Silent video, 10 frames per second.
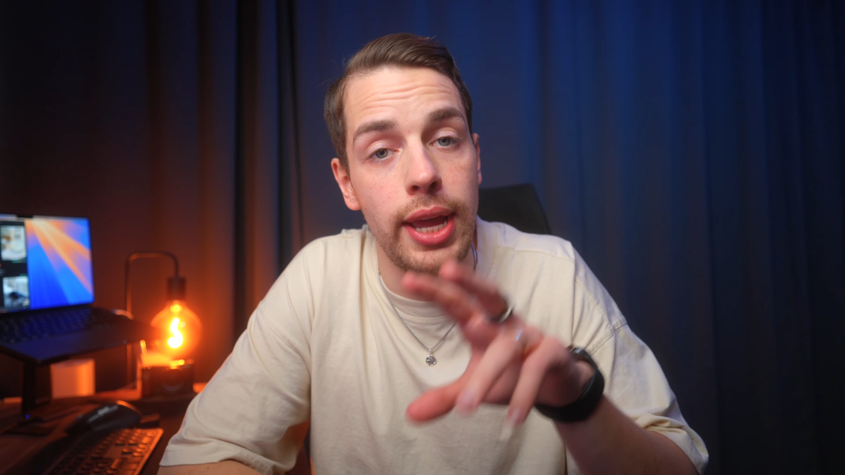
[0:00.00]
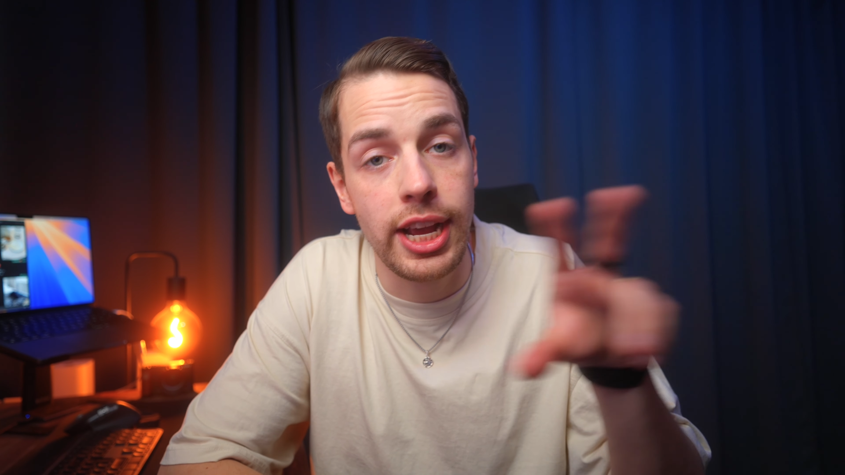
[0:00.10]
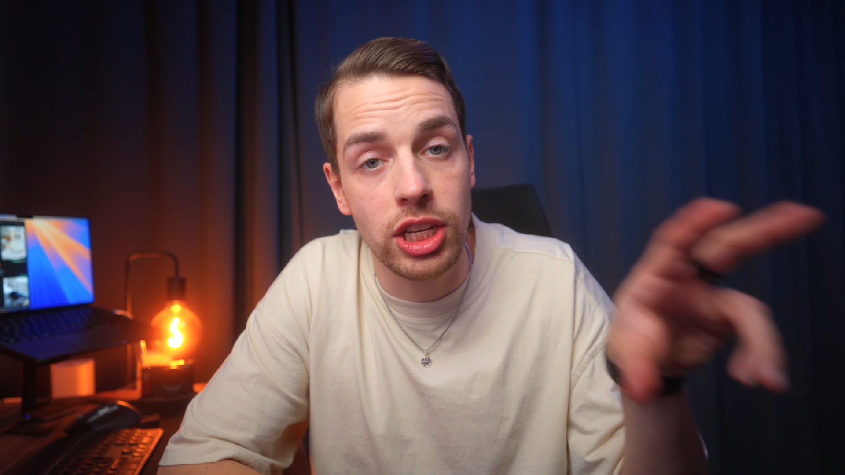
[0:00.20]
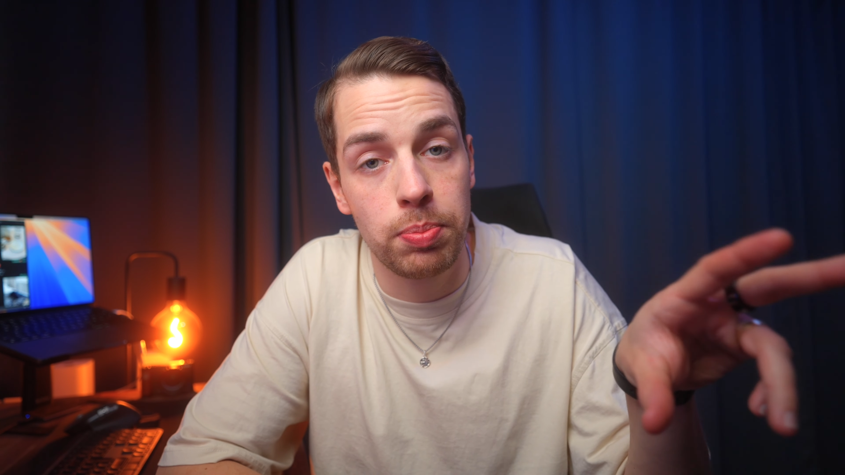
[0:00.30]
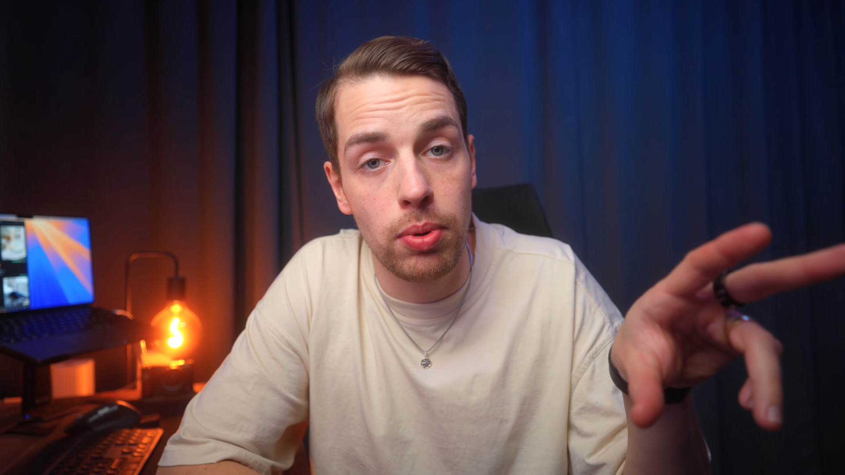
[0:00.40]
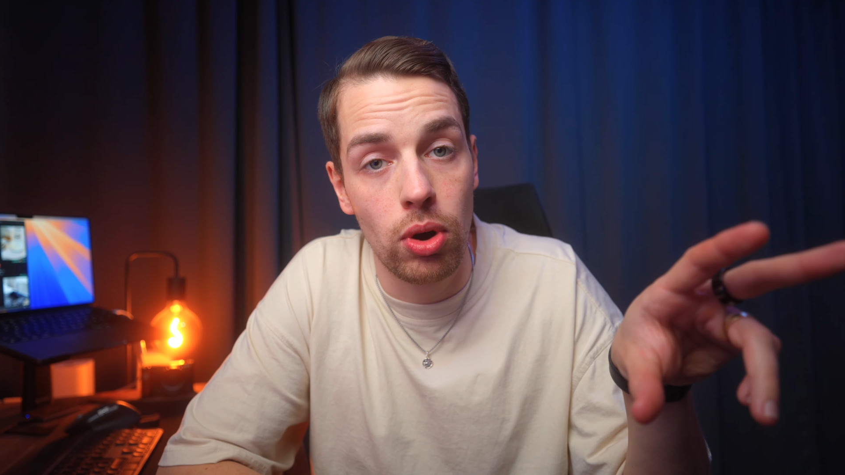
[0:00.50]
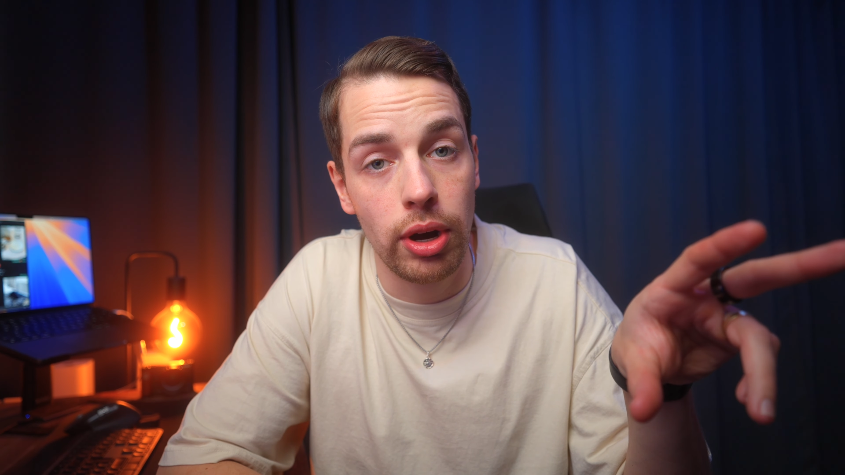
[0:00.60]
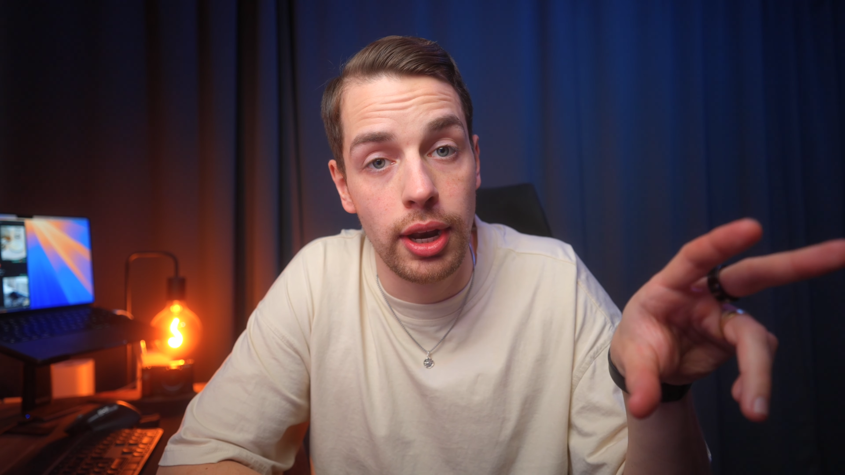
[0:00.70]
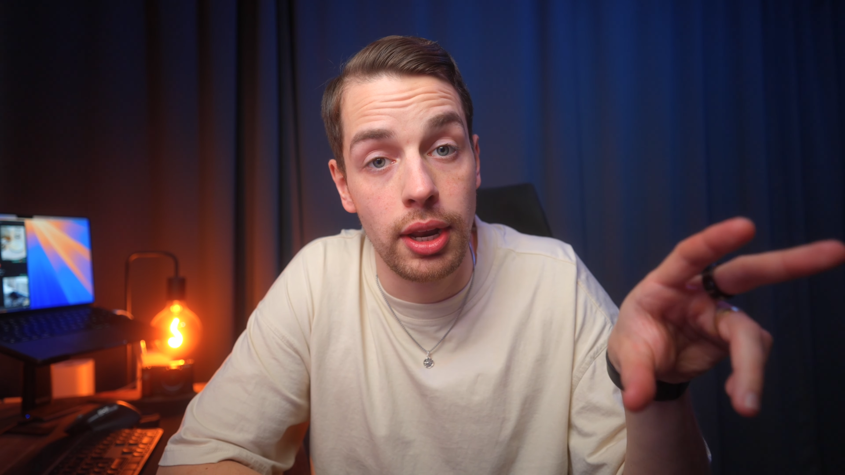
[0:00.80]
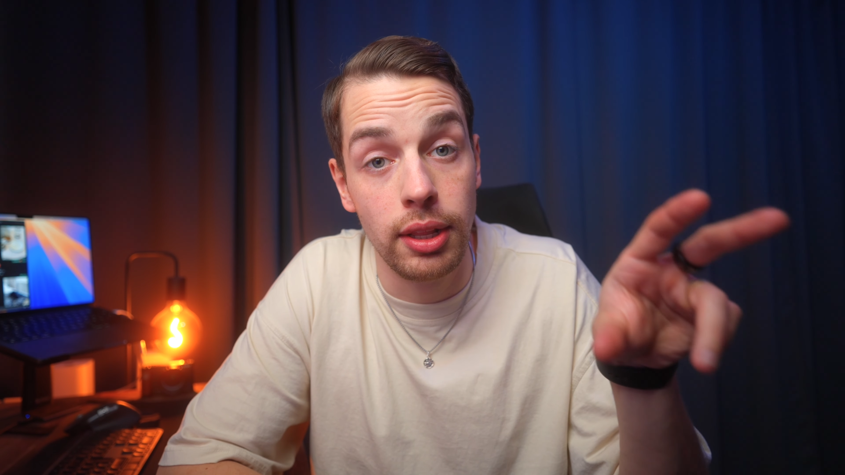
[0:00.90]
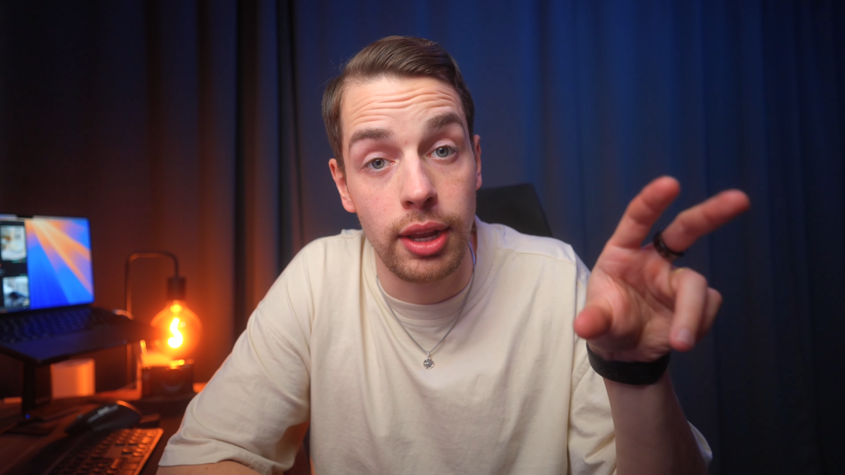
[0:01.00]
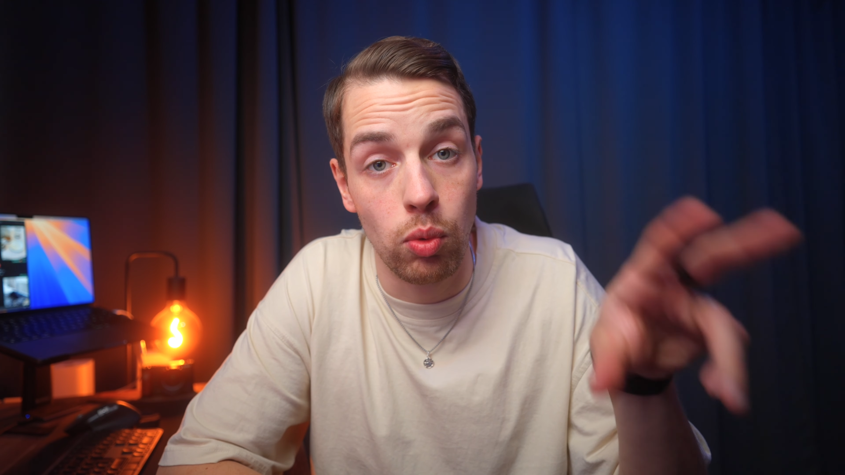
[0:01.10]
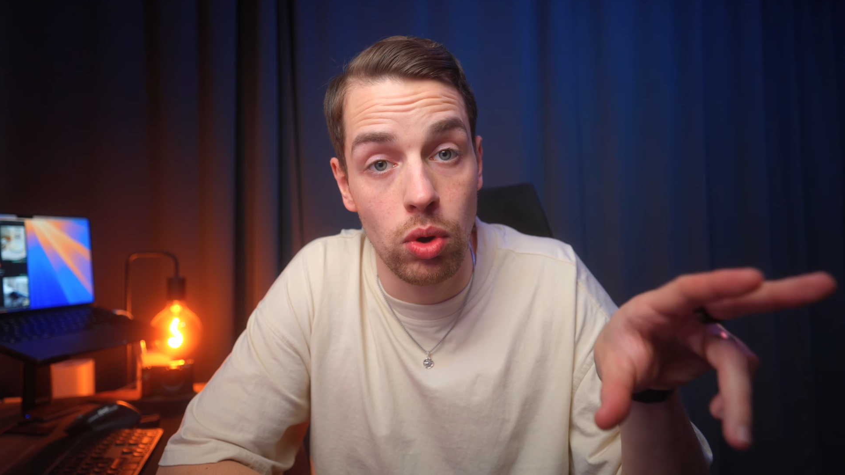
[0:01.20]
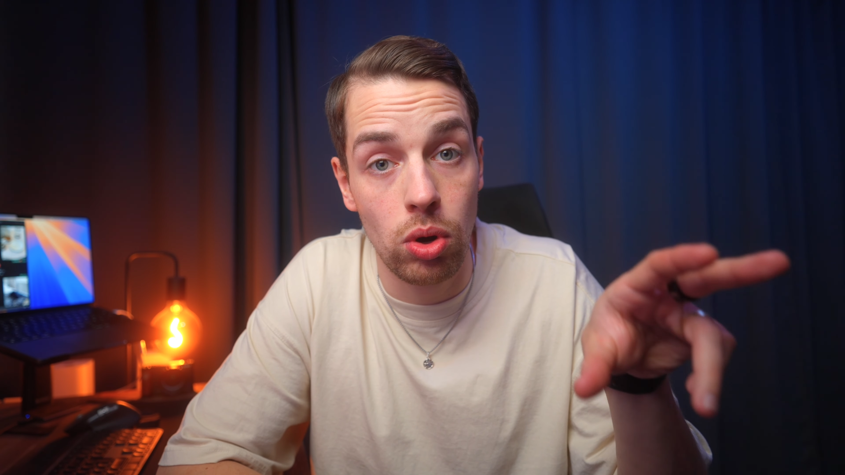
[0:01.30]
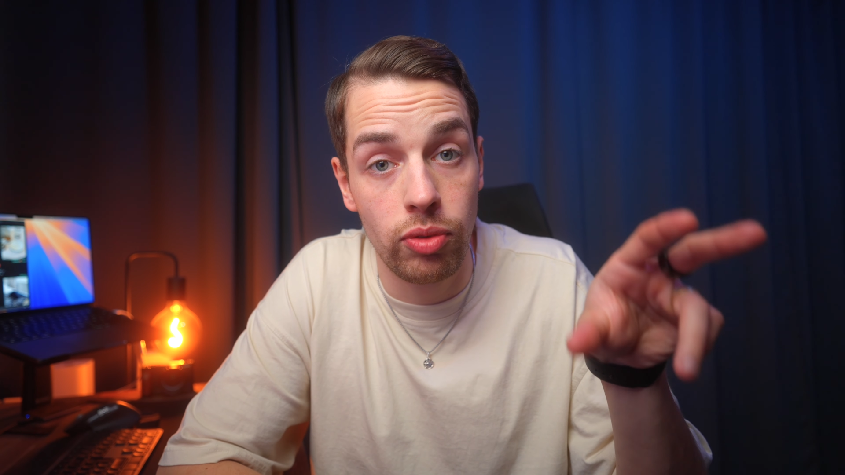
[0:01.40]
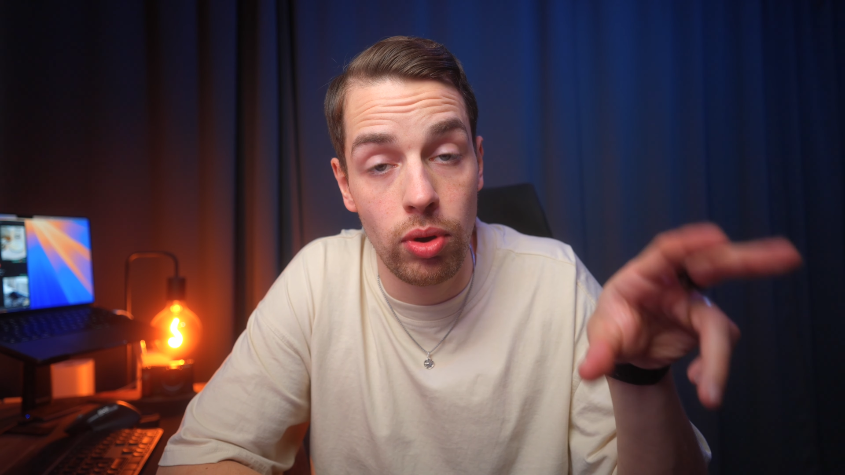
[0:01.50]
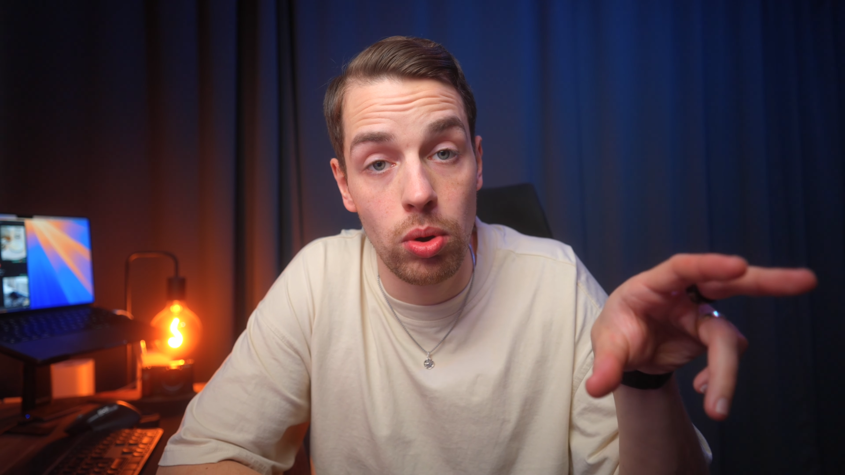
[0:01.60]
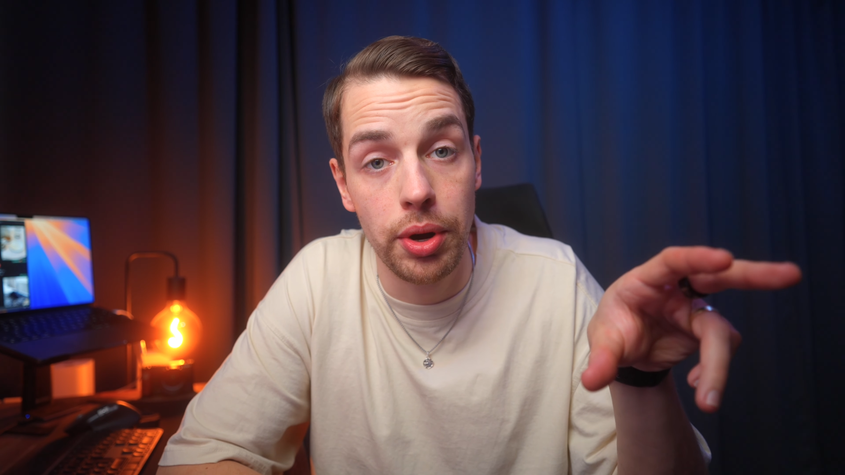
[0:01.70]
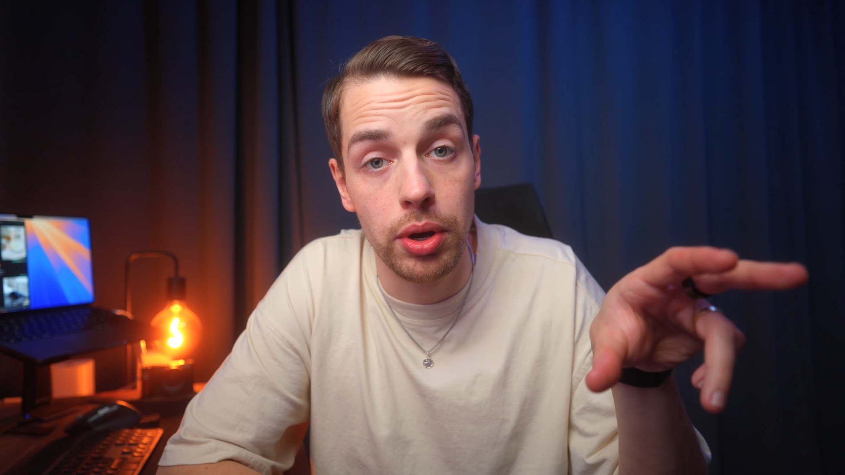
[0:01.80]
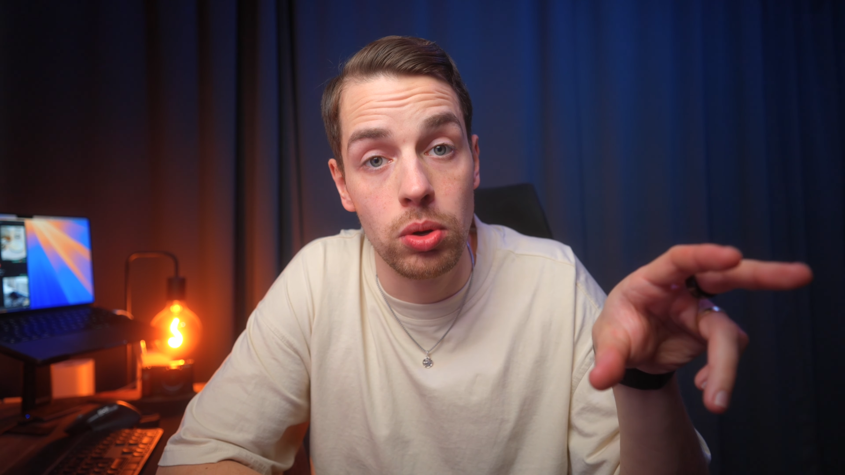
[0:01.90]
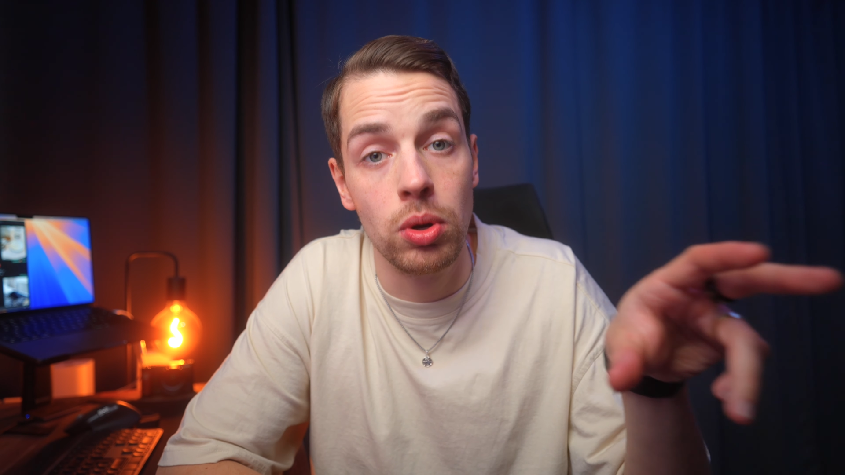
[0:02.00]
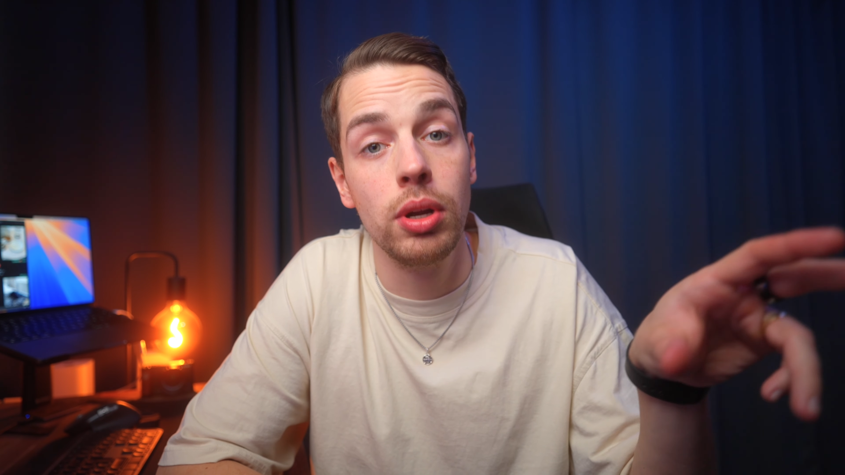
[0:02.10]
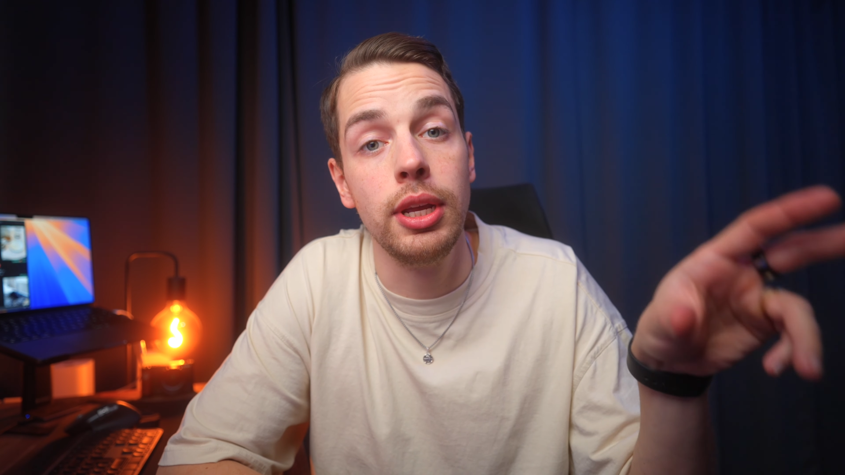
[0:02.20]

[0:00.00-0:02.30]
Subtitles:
exported the raw photo